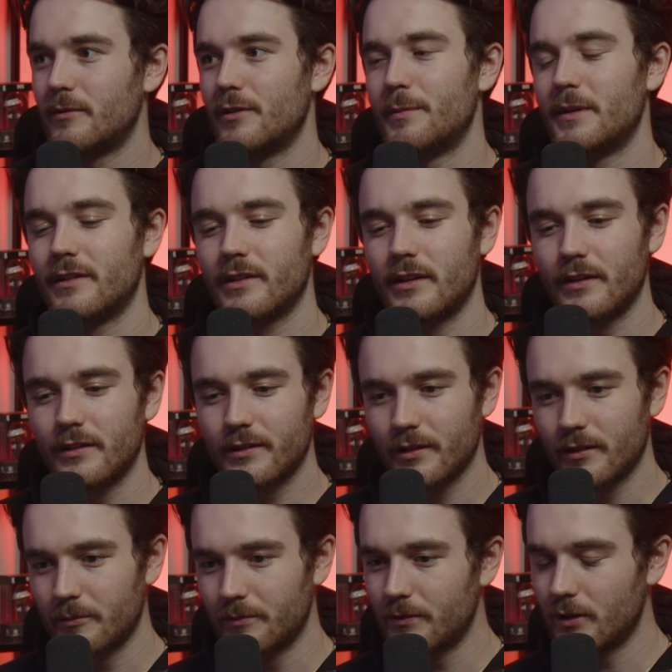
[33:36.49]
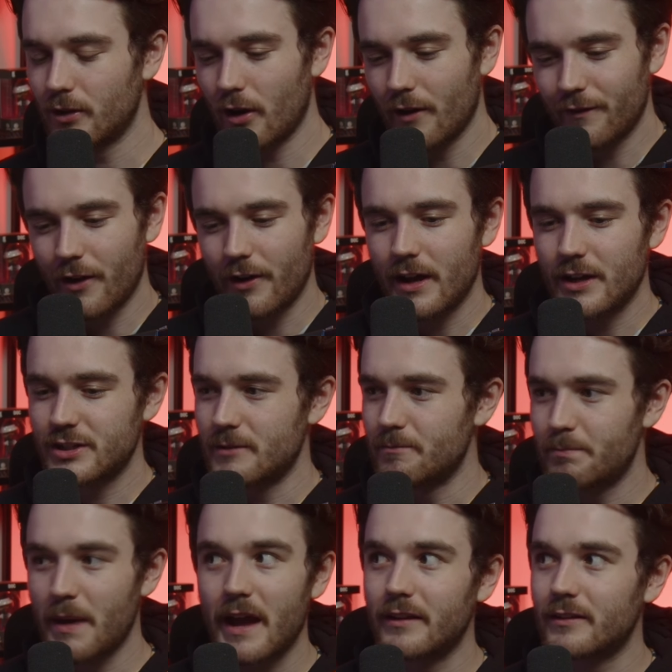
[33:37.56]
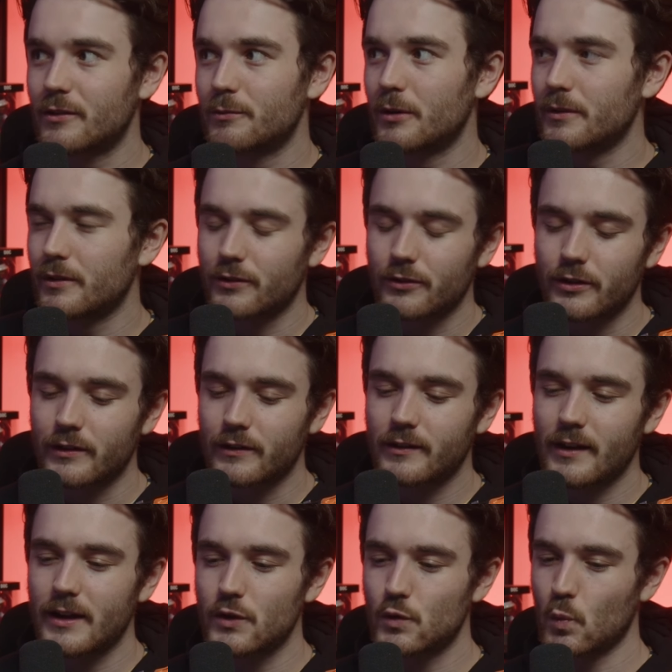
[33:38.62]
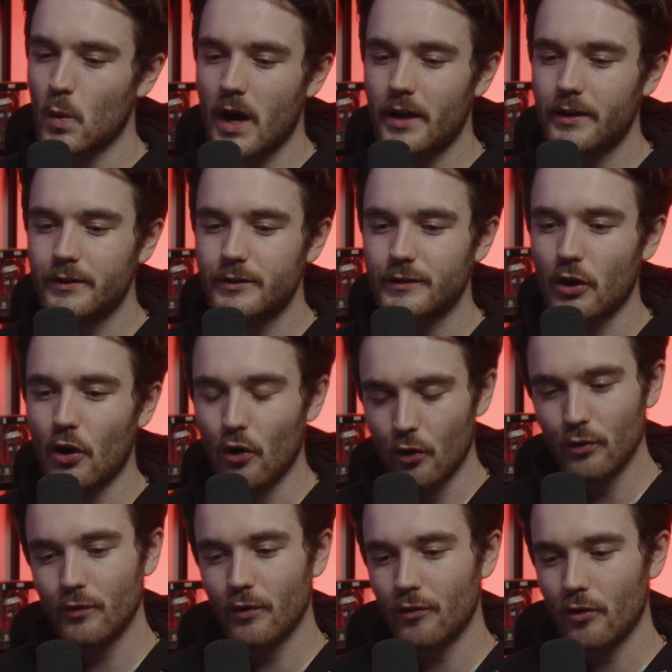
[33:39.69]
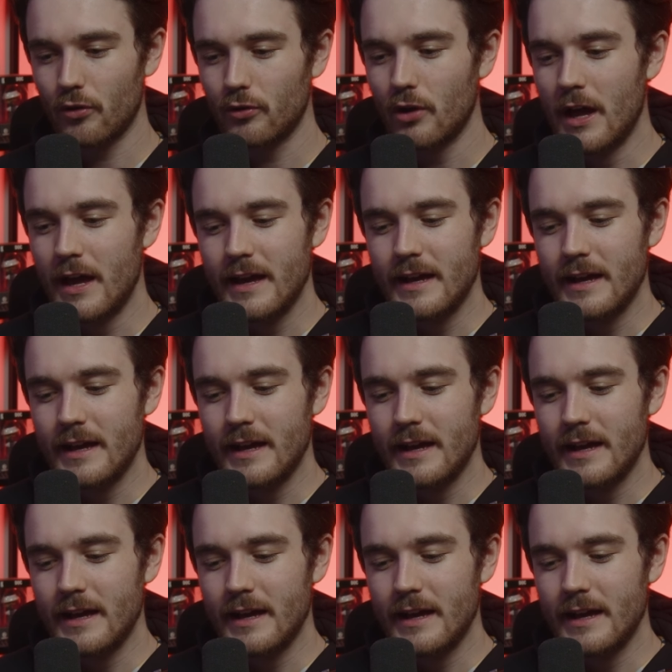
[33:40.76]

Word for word: We've been seeing some, you know, a variation in bands to what we saw in stage one, and just overall